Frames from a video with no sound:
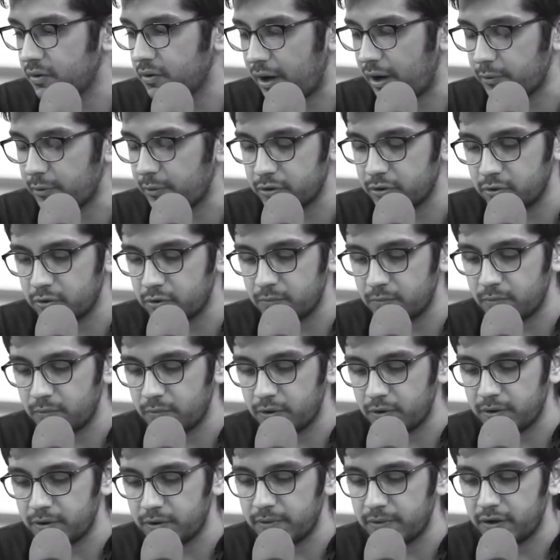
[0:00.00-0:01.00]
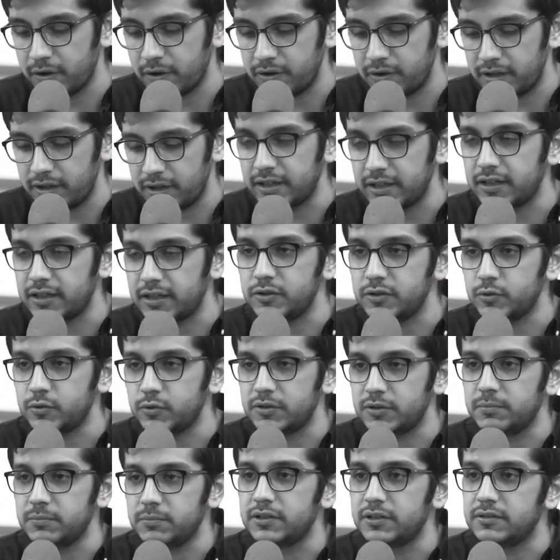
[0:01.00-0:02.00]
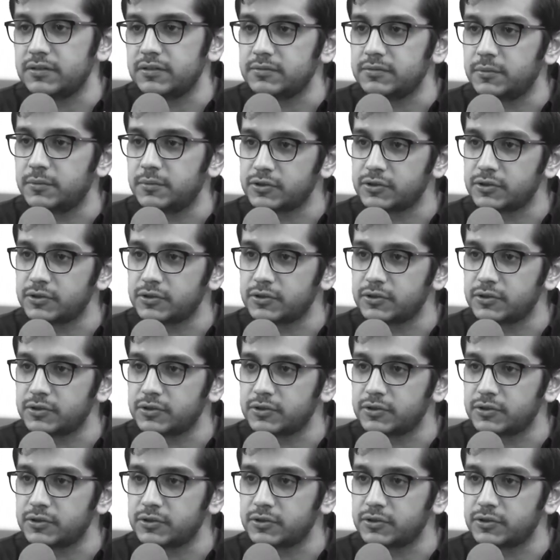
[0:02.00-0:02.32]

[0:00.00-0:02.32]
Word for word: I want to know more about AKUEB.